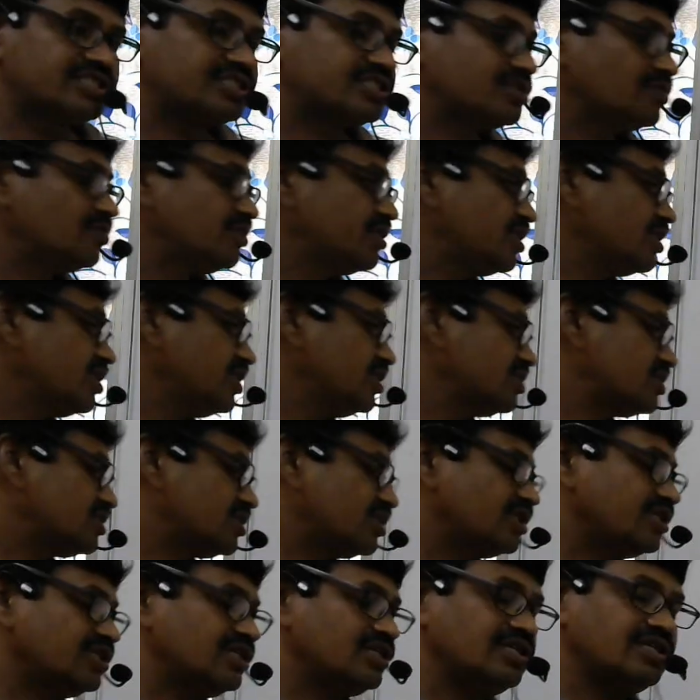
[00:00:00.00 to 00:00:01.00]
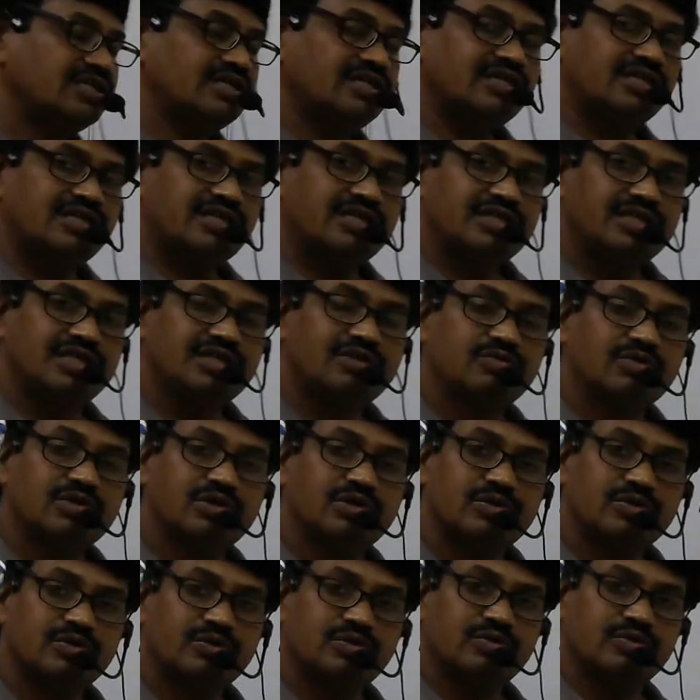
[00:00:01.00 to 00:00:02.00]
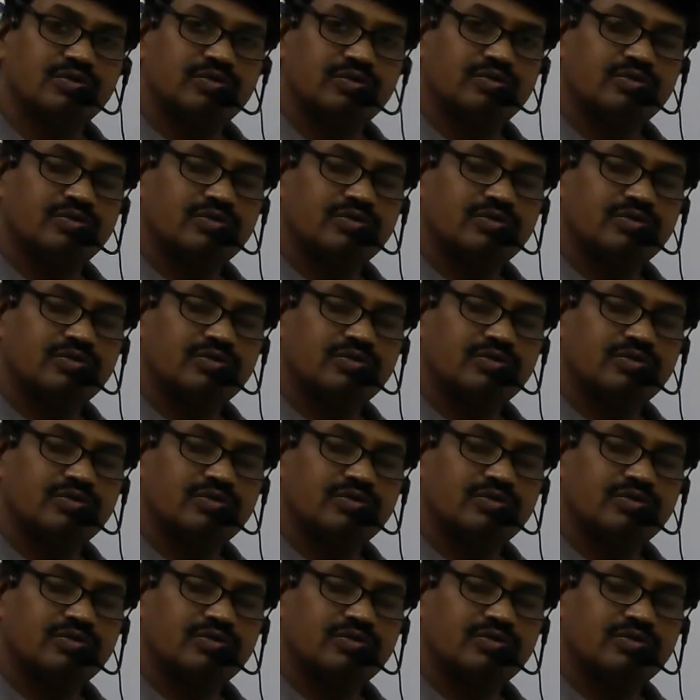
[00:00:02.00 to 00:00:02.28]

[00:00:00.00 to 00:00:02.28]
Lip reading: stability is equal to